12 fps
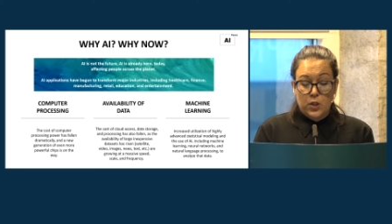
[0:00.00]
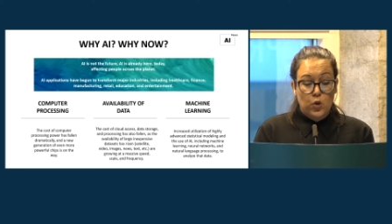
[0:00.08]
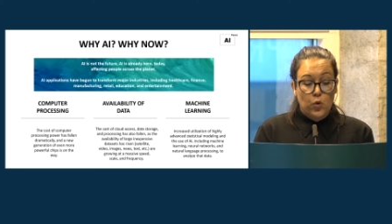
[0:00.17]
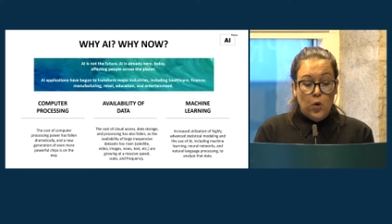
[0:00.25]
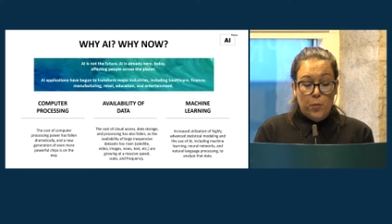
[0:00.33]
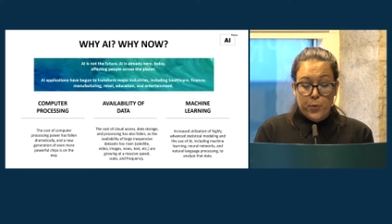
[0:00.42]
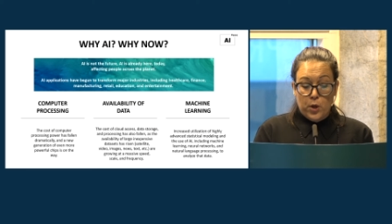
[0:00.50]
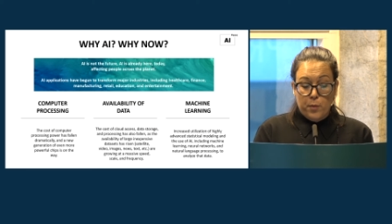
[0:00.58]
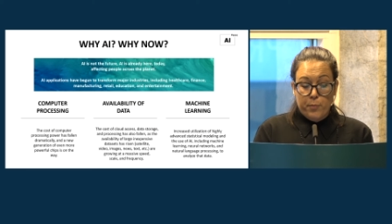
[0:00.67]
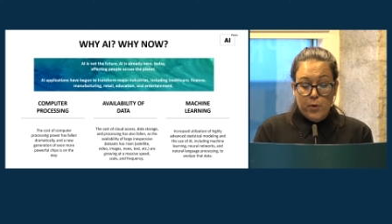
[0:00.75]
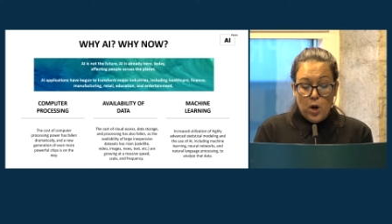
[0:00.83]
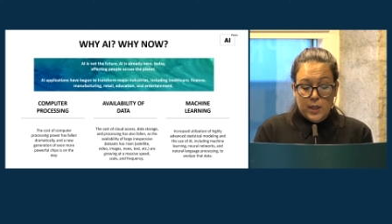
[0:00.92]
So computer
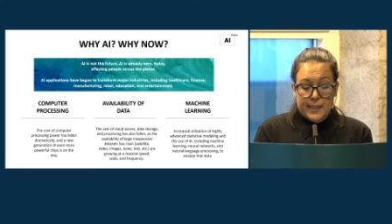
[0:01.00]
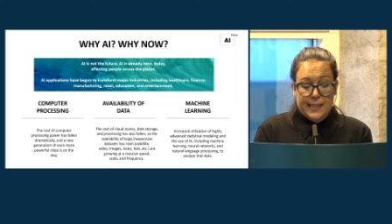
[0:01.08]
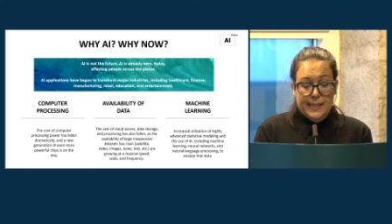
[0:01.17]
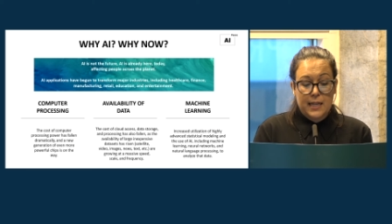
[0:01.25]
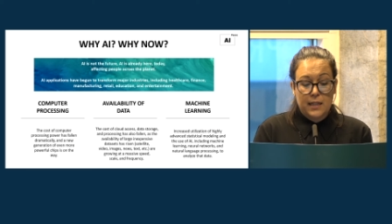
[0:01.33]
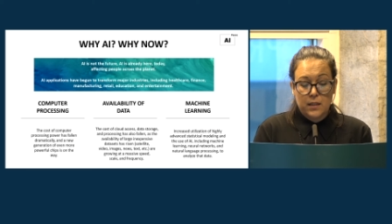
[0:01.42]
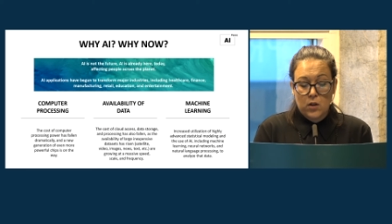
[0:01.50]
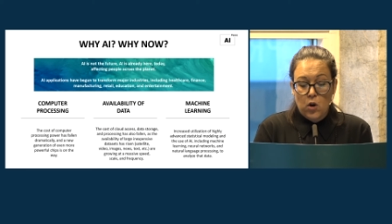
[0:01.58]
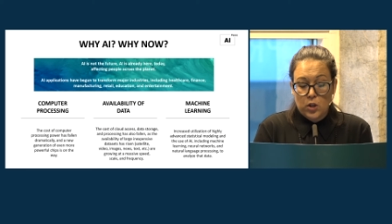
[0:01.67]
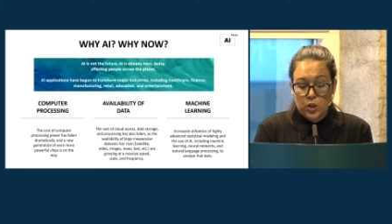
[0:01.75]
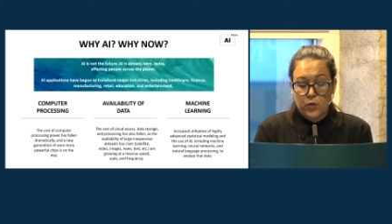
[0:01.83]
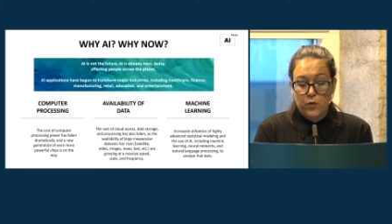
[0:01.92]
processing, the
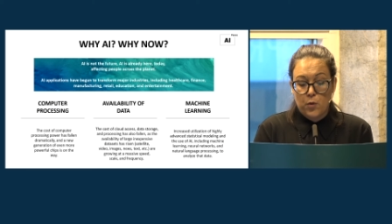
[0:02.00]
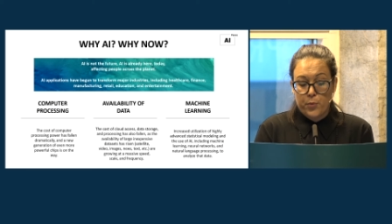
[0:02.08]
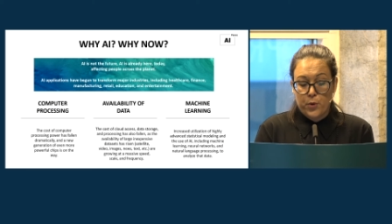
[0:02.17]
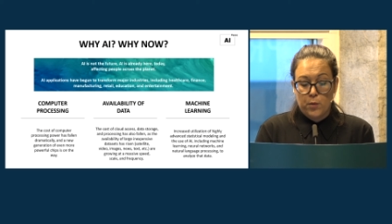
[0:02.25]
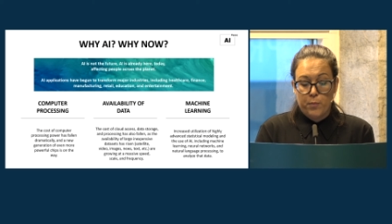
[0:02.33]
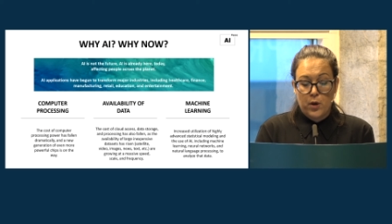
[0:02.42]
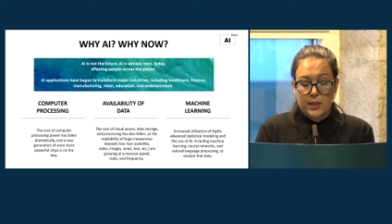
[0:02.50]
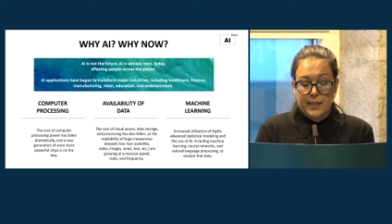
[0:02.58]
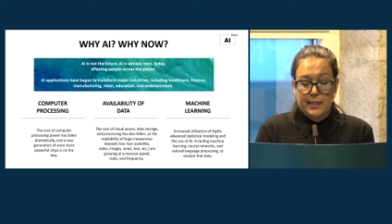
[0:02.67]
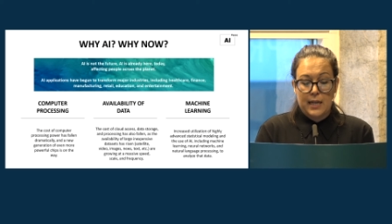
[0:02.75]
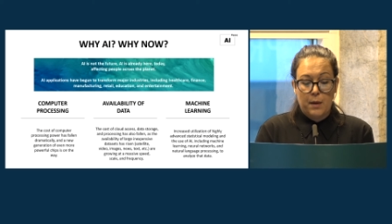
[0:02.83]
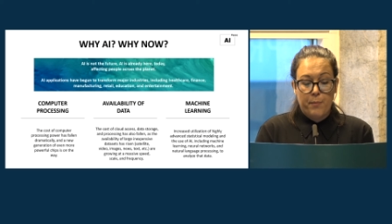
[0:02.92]
cost of computer
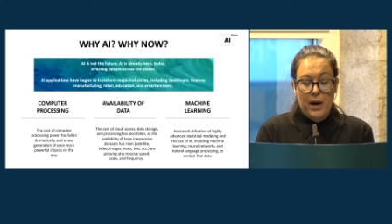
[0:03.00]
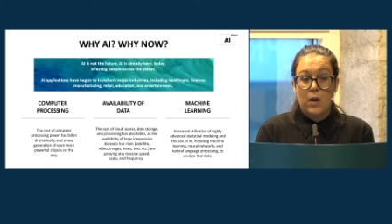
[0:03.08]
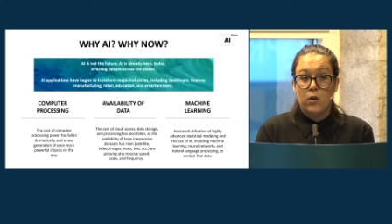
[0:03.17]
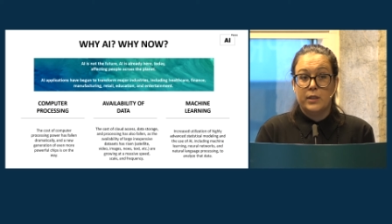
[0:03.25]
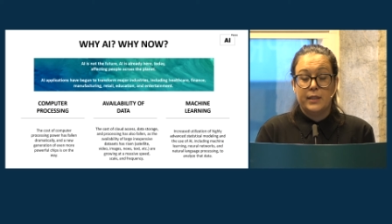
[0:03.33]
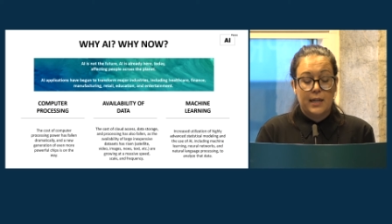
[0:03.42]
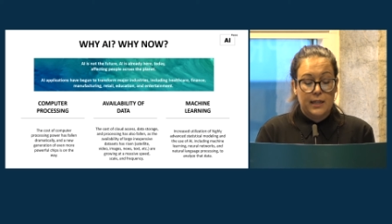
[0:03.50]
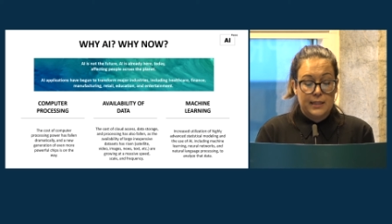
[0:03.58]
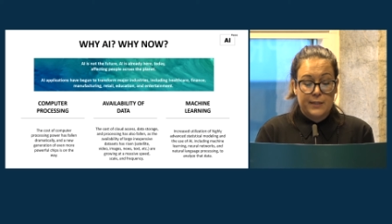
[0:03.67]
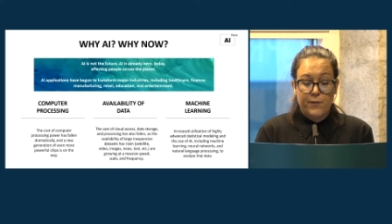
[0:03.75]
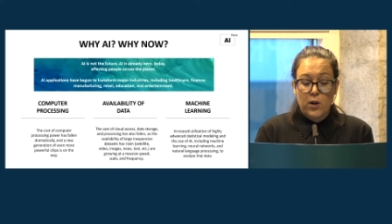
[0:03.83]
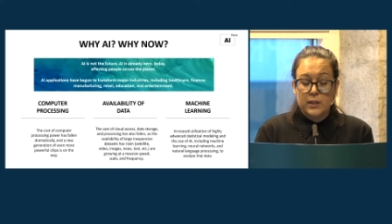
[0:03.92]
processing power that has
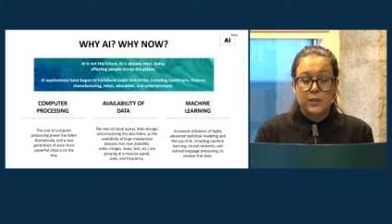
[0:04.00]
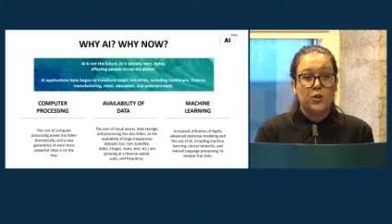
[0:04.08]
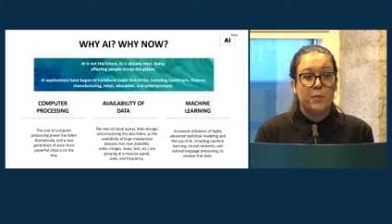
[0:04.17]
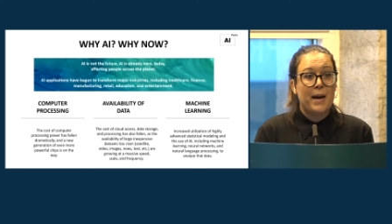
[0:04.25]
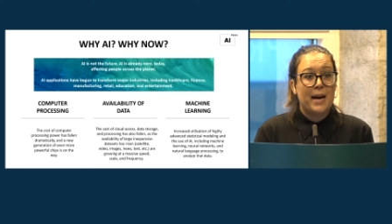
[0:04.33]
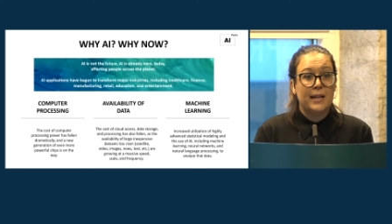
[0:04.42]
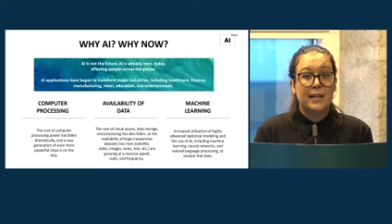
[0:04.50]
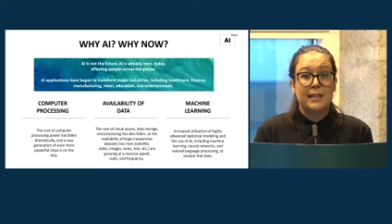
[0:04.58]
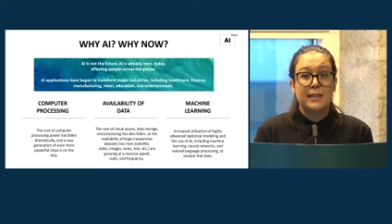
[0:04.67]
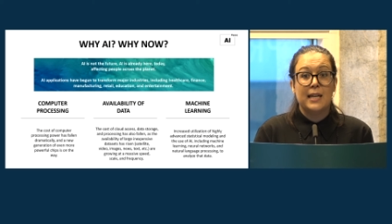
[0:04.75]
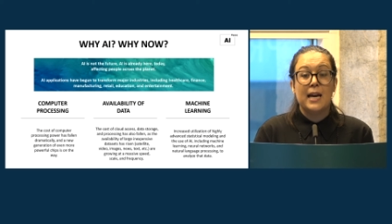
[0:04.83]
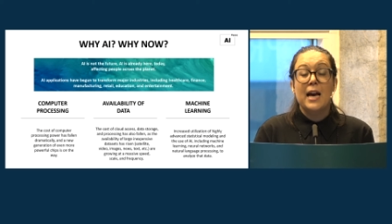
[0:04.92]
fallen
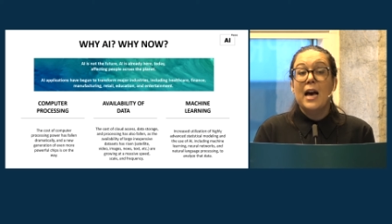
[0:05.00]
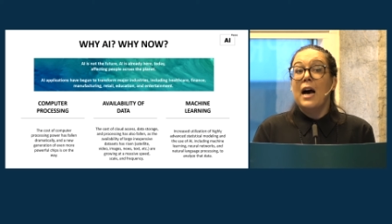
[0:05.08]
dramatically,